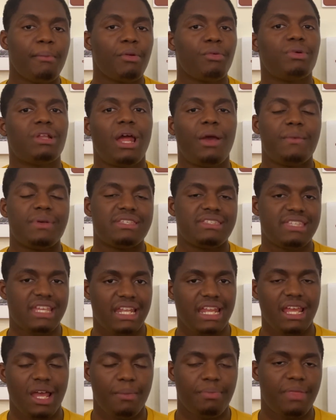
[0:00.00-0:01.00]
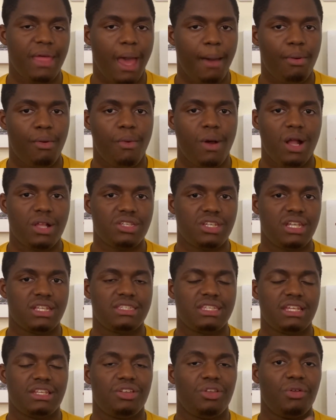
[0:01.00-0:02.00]
when I was setting up the Apple Watch,
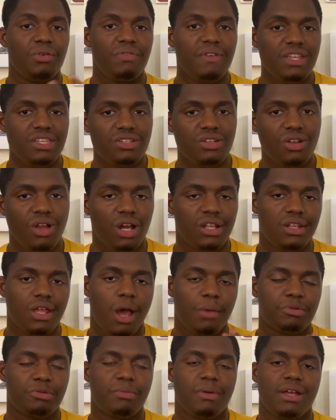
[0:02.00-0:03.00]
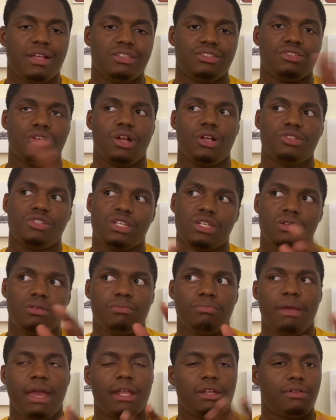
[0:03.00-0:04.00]
it said a new feature called optimized charging
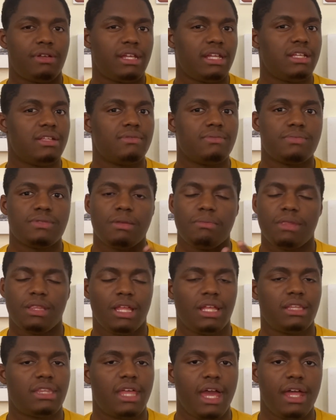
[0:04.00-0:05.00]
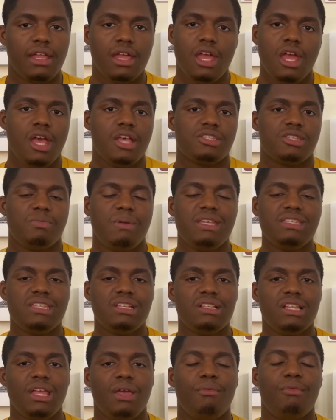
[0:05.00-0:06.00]
battery, something like that. So
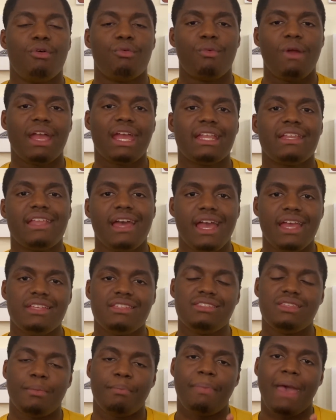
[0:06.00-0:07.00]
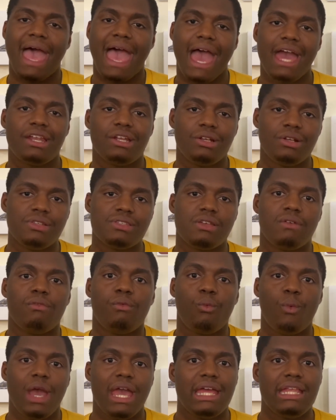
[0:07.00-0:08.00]
basically it will recognize the patterns
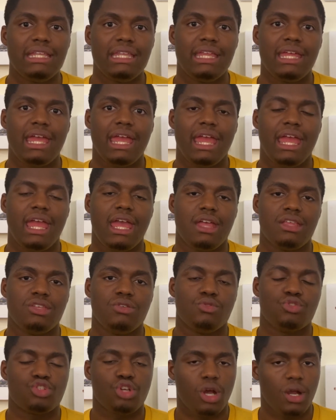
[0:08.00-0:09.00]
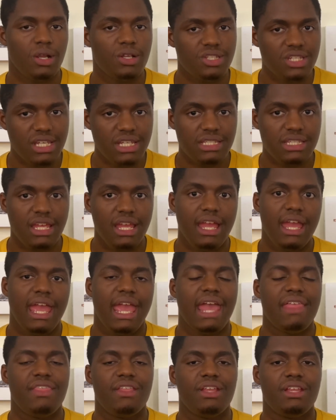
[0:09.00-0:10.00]
of when you charge it,
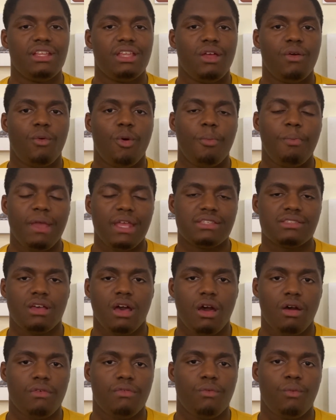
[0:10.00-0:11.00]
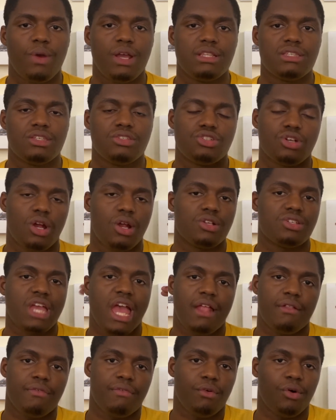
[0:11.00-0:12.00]
and then it will base off when to charge
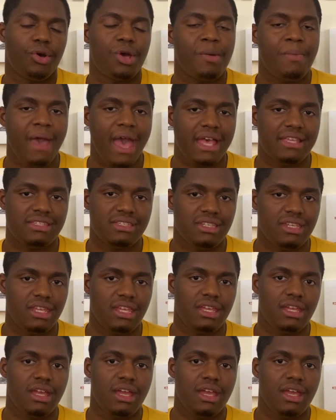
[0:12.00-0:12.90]
at full capacity